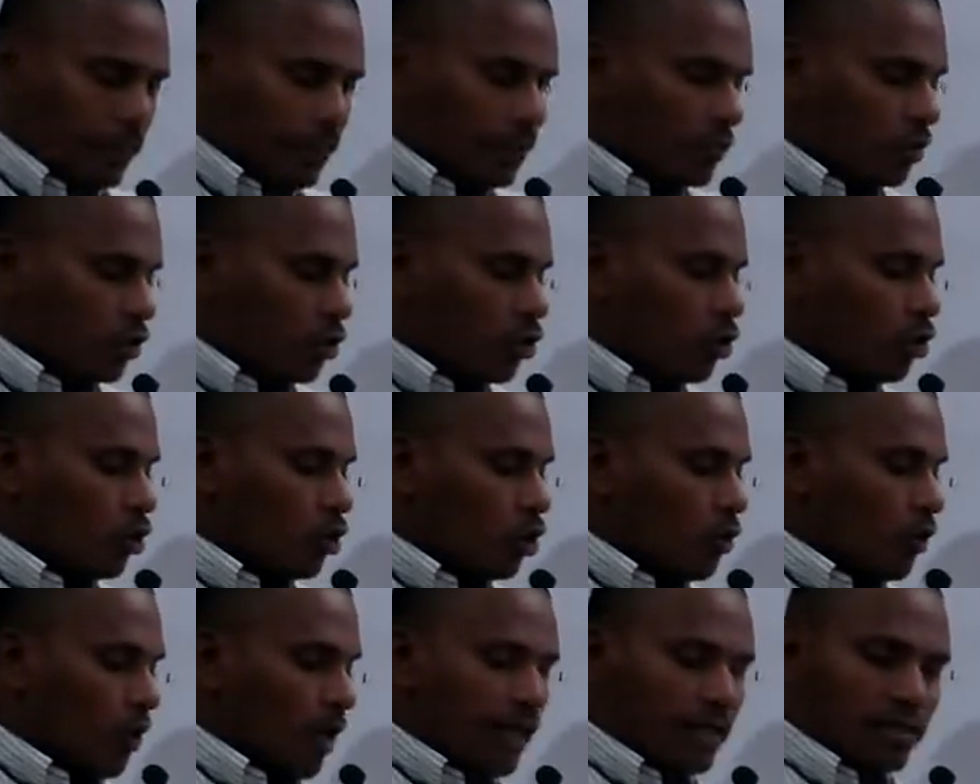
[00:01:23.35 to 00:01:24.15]
So
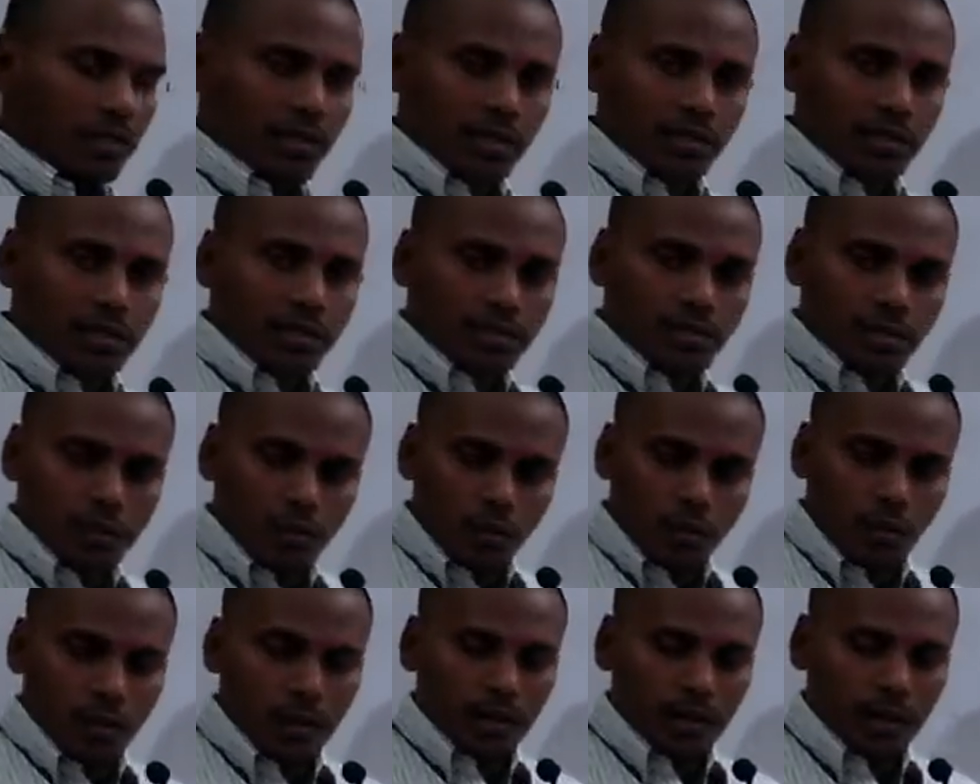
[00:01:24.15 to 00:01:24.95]
your answer is
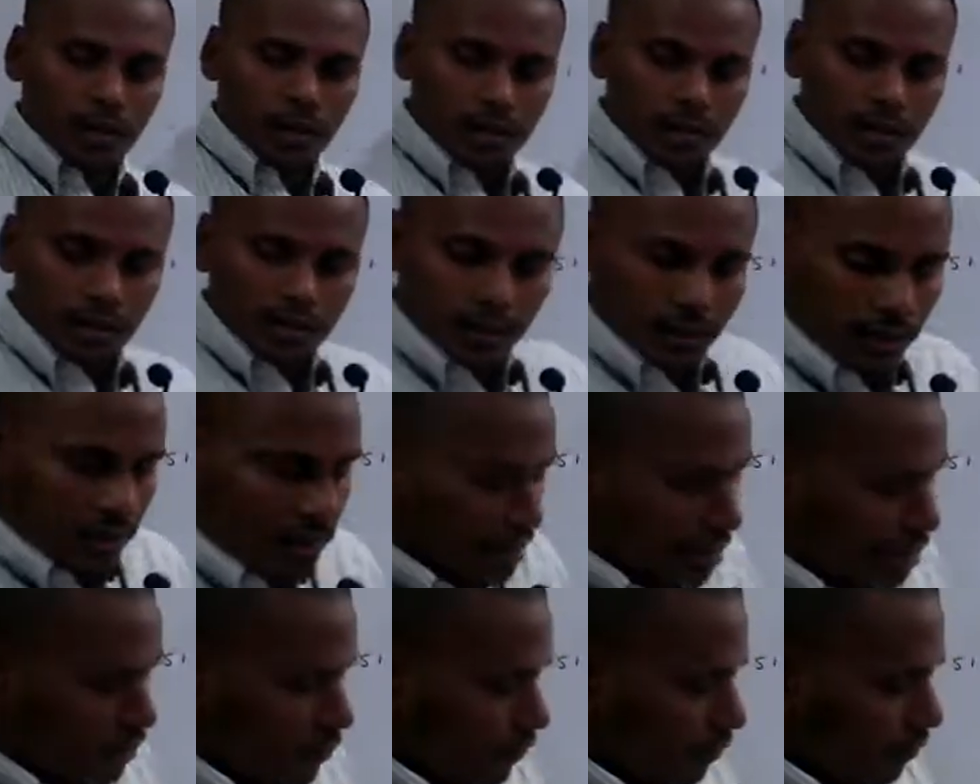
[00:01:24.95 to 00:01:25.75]
1. This
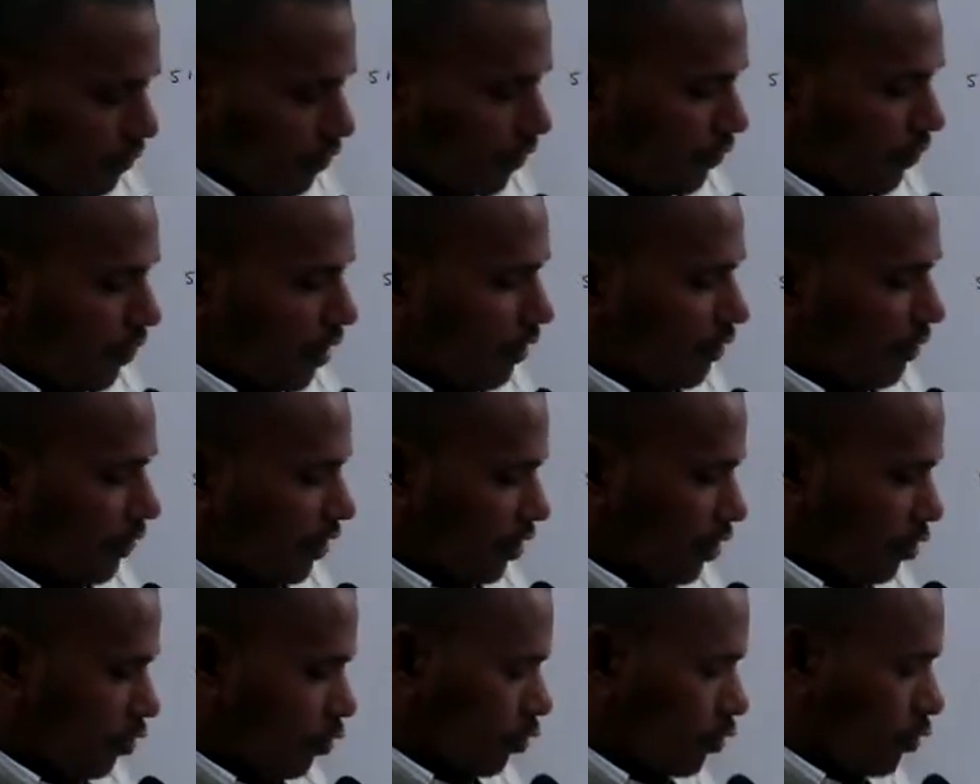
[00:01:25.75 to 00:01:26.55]
is
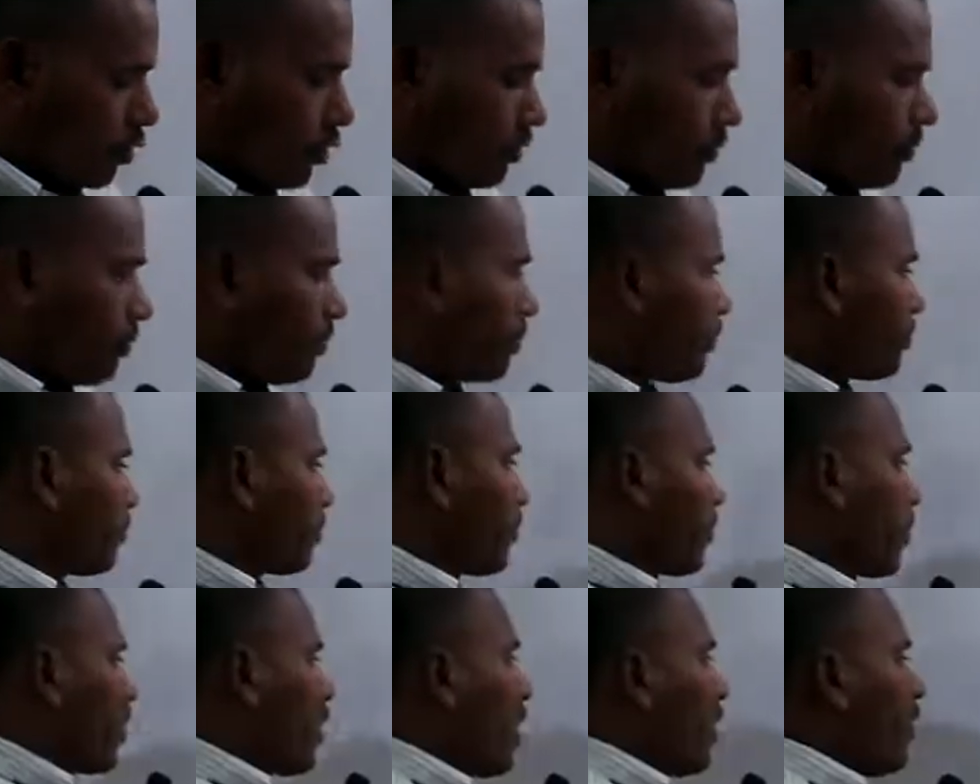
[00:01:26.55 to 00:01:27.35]
51st question.
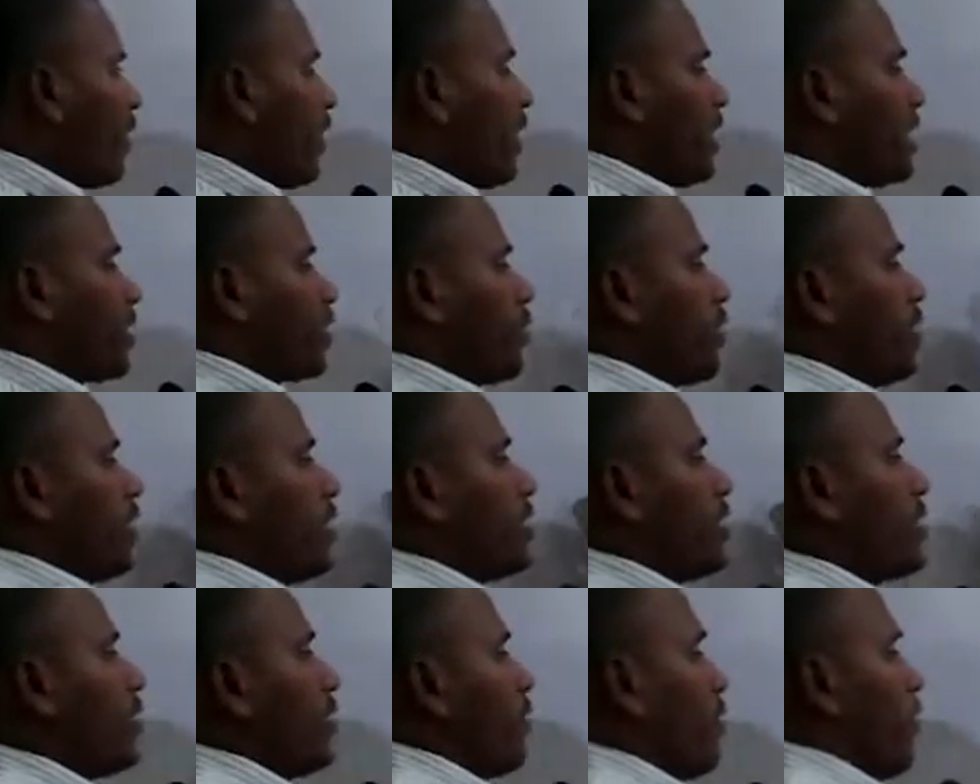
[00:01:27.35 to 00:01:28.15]
And the next one
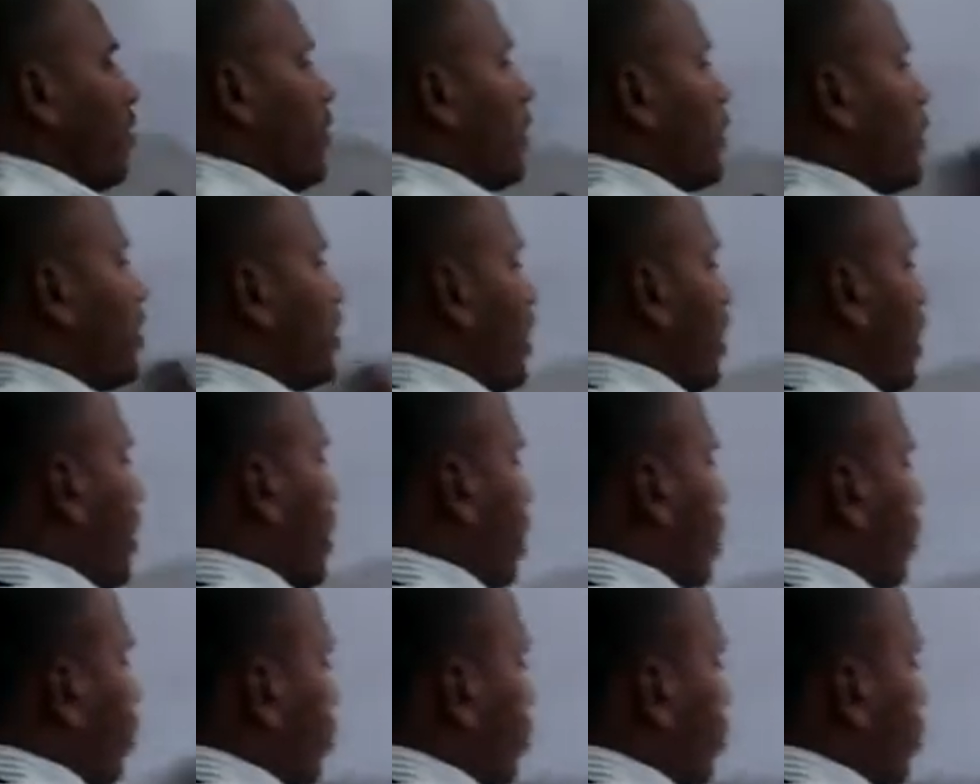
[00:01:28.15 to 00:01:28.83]
is 52nd